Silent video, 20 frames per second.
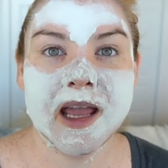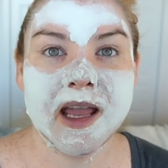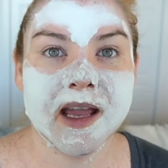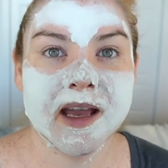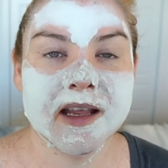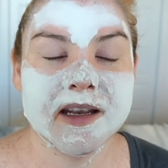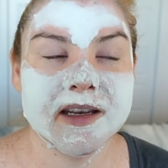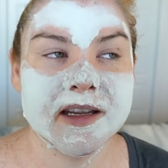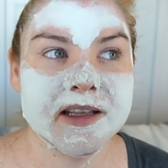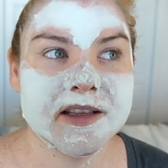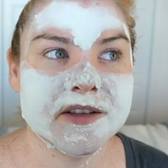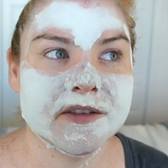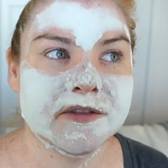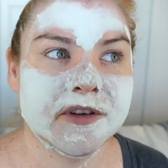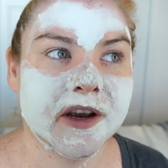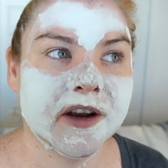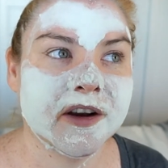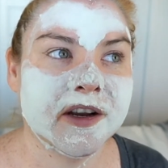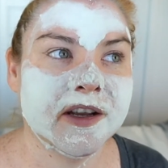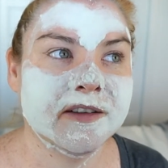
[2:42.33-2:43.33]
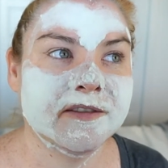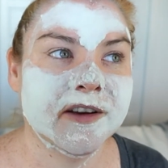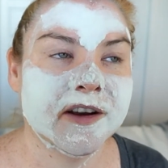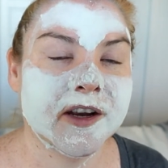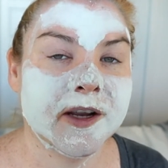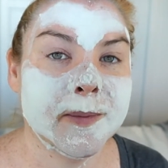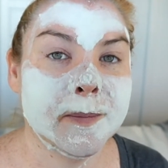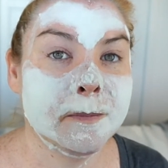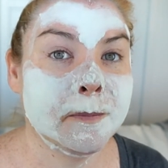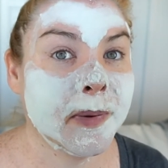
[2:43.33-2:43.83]
and it's very,
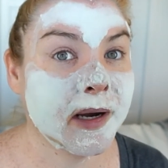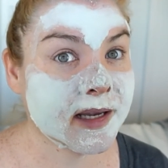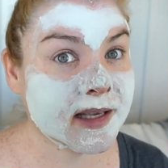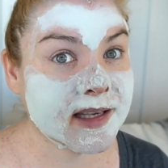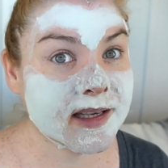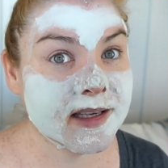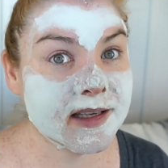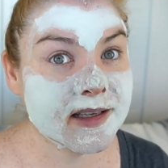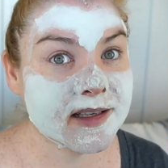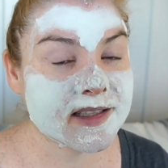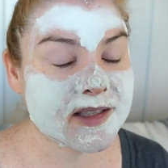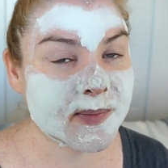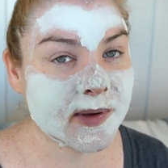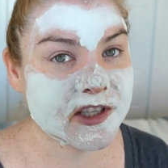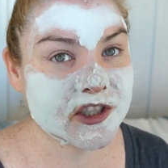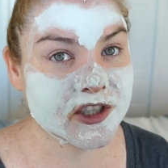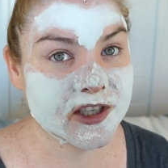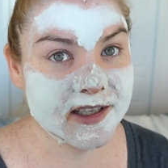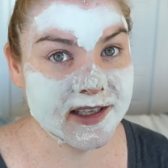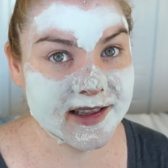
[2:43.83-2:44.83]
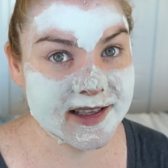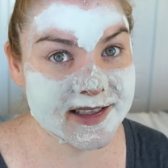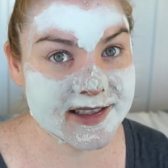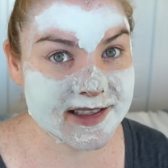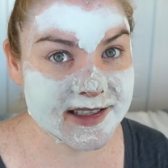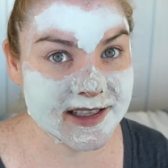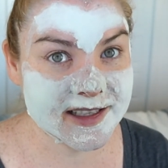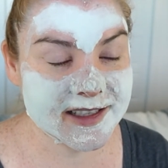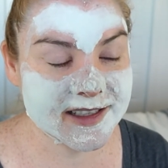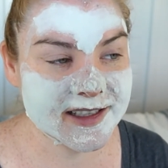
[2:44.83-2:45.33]
very buggy, especially
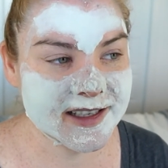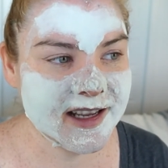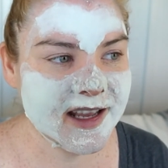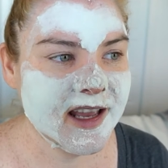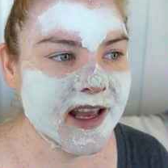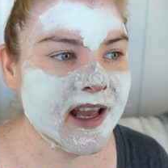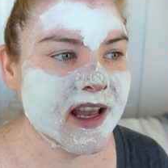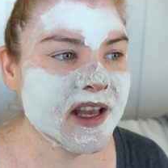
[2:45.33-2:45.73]
this year.